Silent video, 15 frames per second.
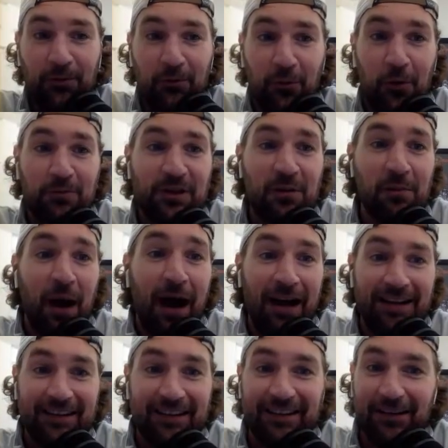groups
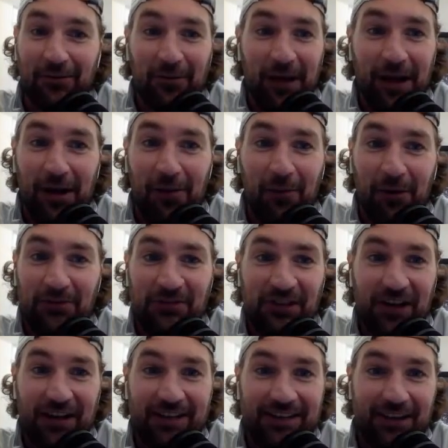combined it and we had a bunch of
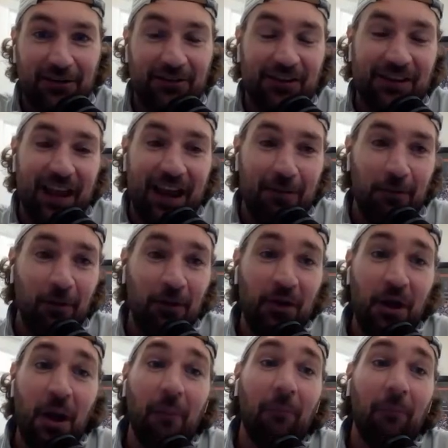guys there at the table.